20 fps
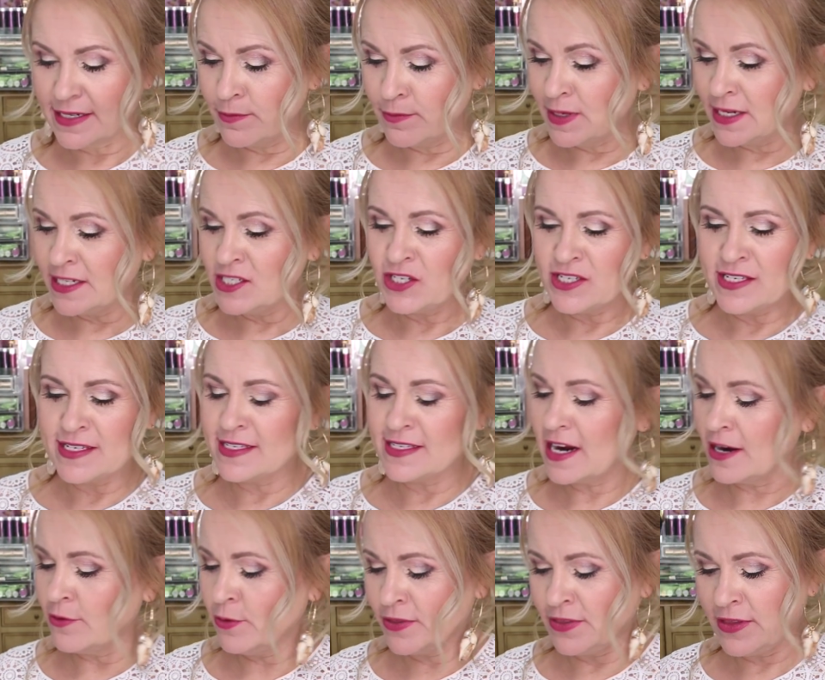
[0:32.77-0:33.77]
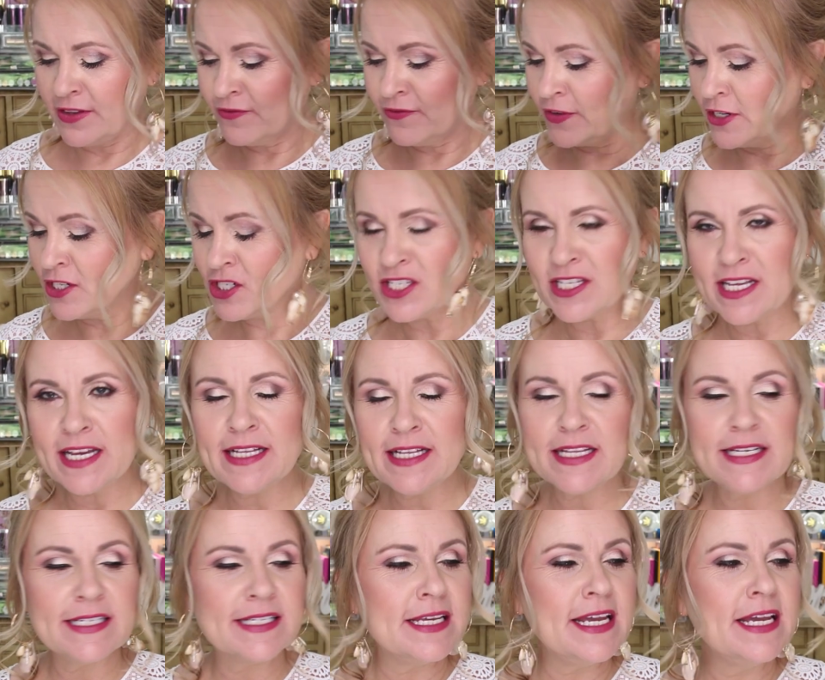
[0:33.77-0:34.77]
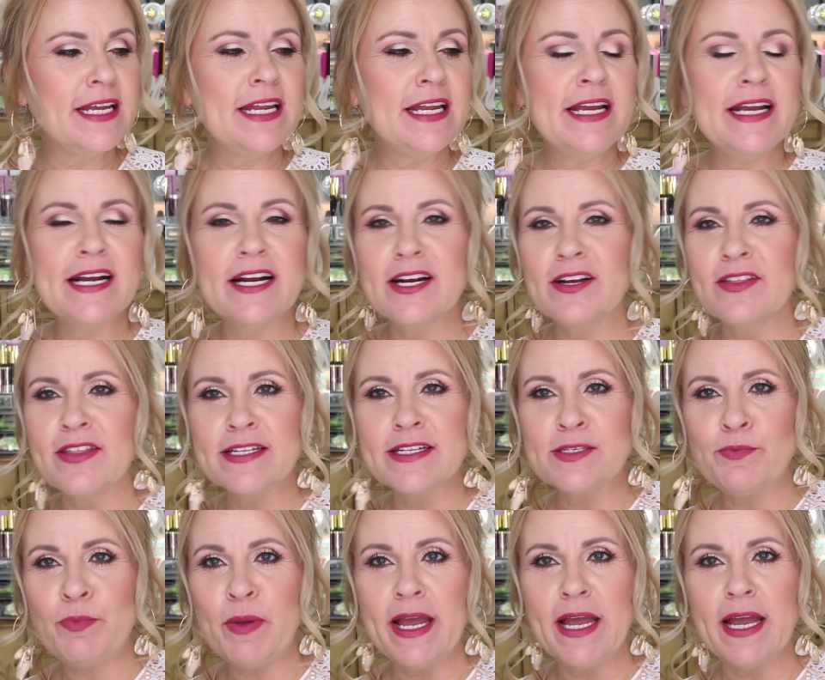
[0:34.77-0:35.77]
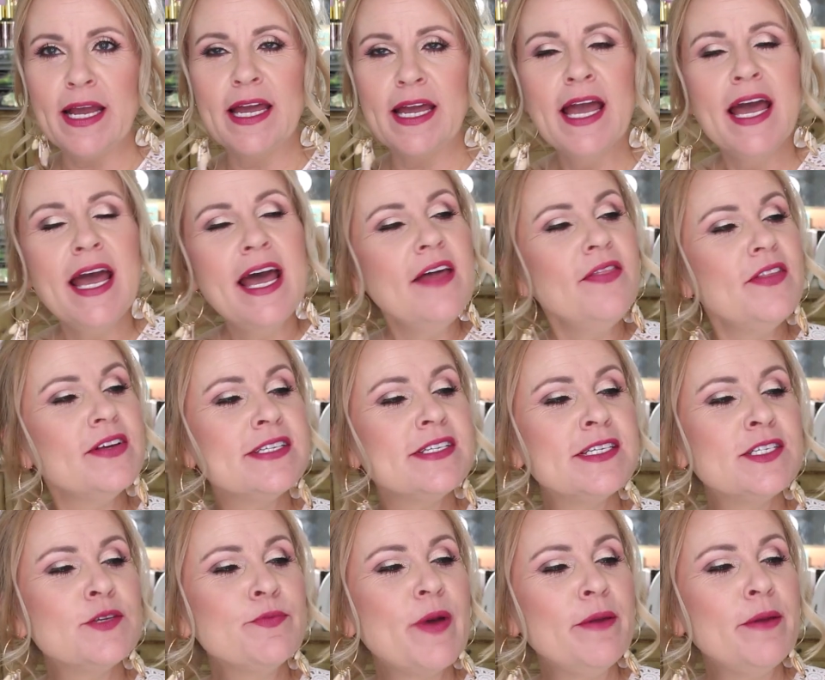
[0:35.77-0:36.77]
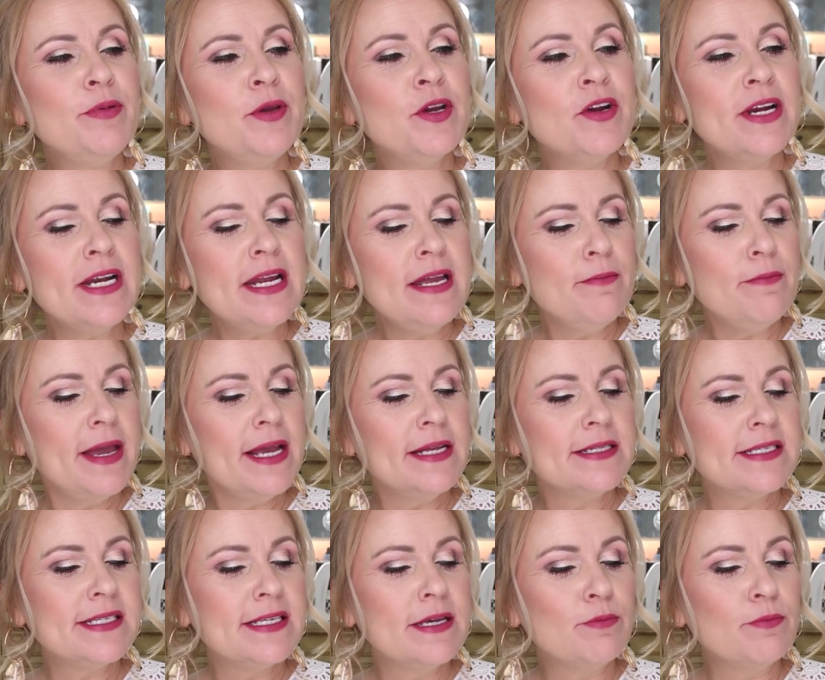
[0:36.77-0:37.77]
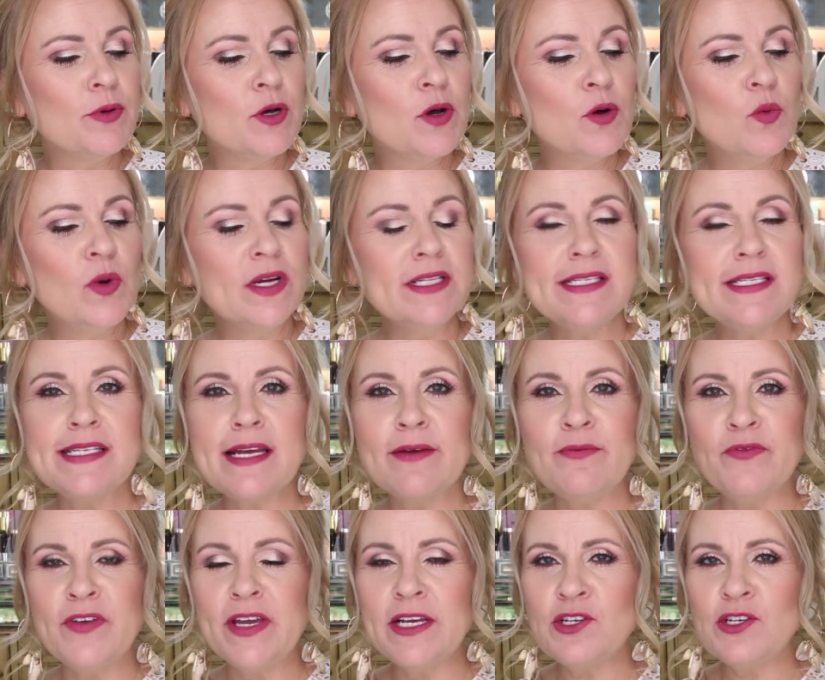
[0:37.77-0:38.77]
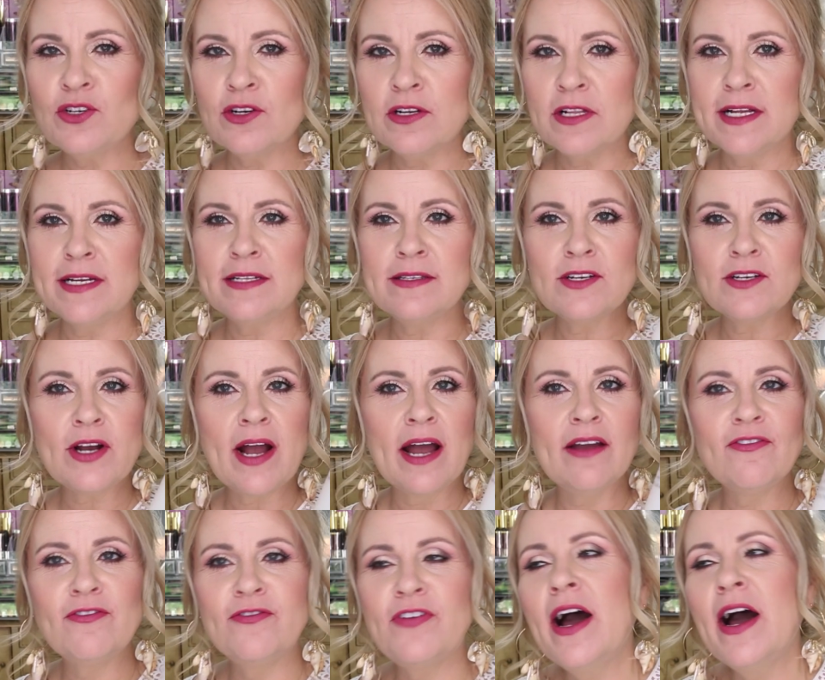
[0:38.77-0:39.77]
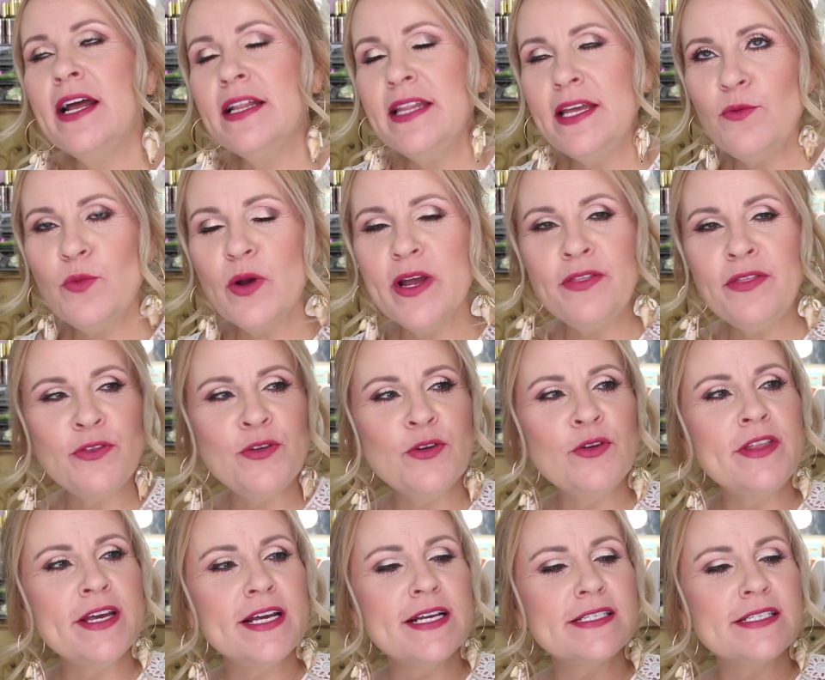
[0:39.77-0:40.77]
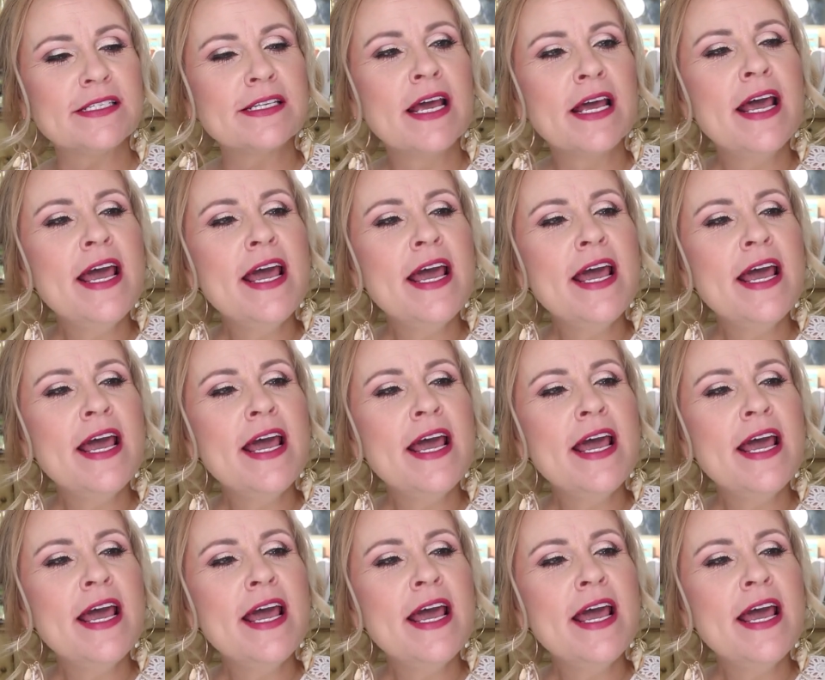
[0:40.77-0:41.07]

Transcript: I'm gonna just start with the first thing that's in here that's big. This is my Purity Made Simple One Step Facial Cleanser. I finally went through this.